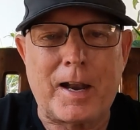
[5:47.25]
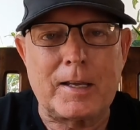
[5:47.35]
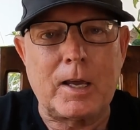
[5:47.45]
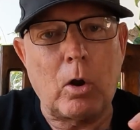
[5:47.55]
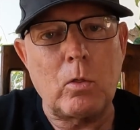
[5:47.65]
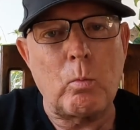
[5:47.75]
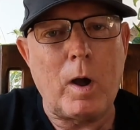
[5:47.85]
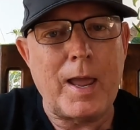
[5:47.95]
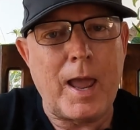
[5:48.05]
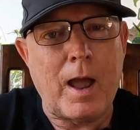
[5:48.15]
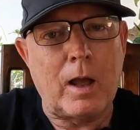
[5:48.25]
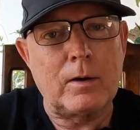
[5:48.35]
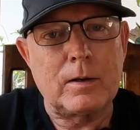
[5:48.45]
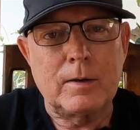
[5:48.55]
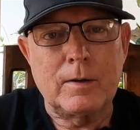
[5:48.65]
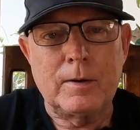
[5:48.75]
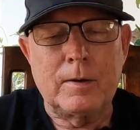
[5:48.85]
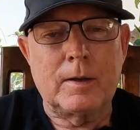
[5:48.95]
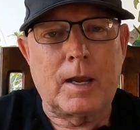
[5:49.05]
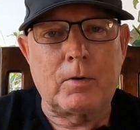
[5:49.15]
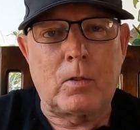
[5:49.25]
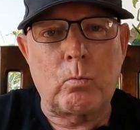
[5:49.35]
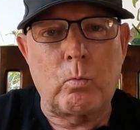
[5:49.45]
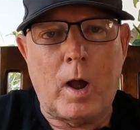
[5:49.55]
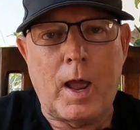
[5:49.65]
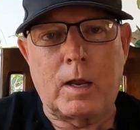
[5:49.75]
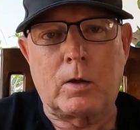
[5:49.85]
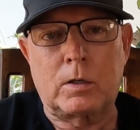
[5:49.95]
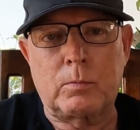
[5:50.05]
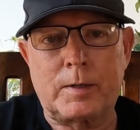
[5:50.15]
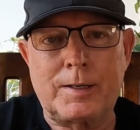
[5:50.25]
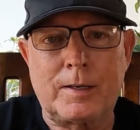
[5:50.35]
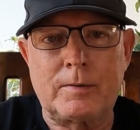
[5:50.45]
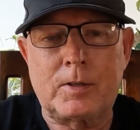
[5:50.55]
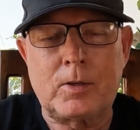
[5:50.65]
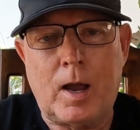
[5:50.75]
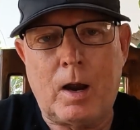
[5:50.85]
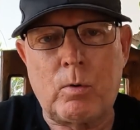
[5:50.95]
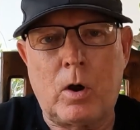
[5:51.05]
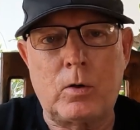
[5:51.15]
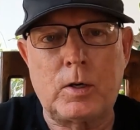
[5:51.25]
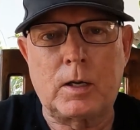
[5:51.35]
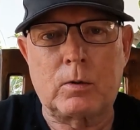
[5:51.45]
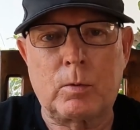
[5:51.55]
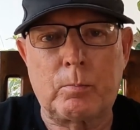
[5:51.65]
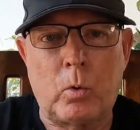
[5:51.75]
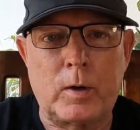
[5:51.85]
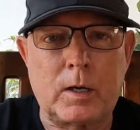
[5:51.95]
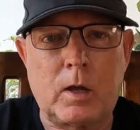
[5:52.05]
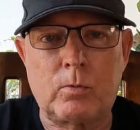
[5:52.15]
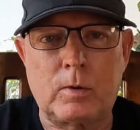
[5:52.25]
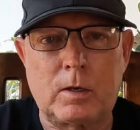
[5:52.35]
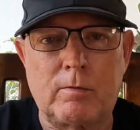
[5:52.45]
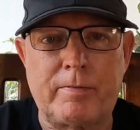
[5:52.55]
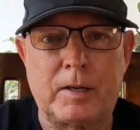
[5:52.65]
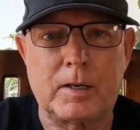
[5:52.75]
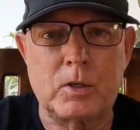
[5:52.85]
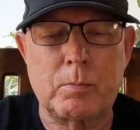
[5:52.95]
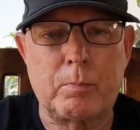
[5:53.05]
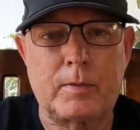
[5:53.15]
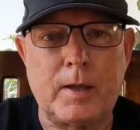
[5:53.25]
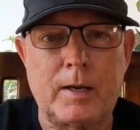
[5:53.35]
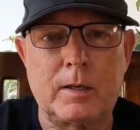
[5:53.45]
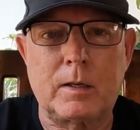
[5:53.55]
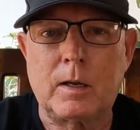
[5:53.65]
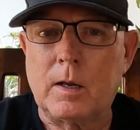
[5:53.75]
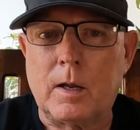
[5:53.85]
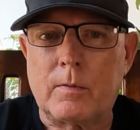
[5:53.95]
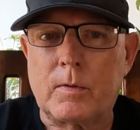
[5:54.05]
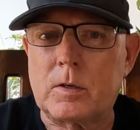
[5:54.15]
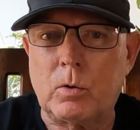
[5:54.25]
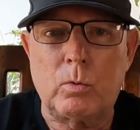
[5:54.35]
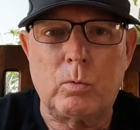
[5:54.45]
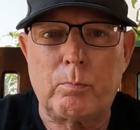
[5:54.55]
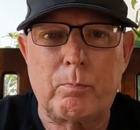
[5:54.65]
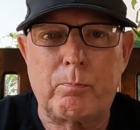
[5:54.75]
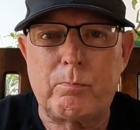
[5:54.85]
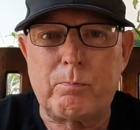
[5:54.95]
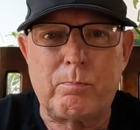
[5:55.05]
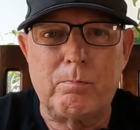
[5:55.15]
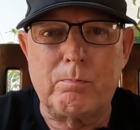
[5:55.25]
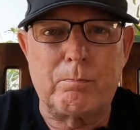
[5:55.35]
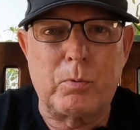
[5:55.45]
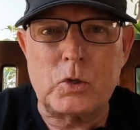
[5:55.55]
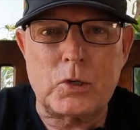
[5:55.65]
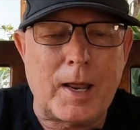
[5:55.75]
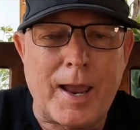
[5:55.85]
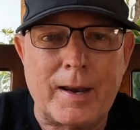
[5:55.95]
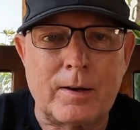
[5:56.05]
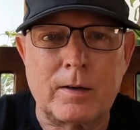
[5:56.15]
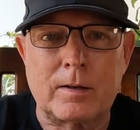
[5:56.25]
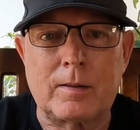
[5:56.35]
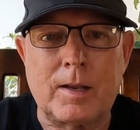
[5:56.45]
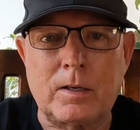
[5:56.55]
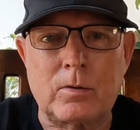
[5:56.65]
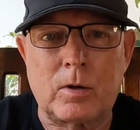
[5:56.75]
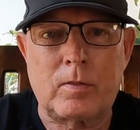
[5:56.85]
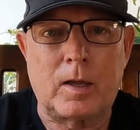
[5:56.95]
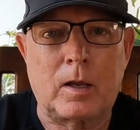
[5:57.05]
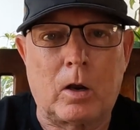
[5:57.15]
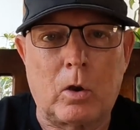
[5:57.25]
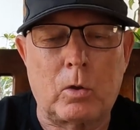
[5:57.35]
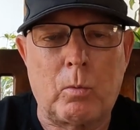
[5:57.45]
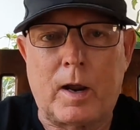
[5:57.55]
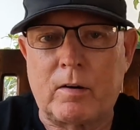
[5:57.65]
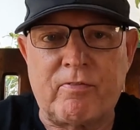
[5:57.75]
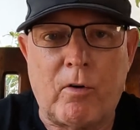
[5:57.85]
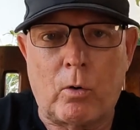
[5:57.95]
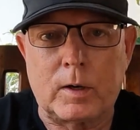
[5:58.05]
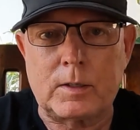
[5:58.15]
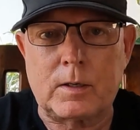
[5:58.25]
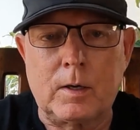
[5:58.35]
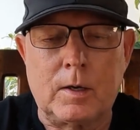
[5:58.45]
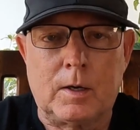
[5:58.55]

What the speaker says: And again, on the way out, even on the way, because when you leave the tar road, you get to a point, you go through a little village, but then there's all bushland and that sort of thing along the way, and forest.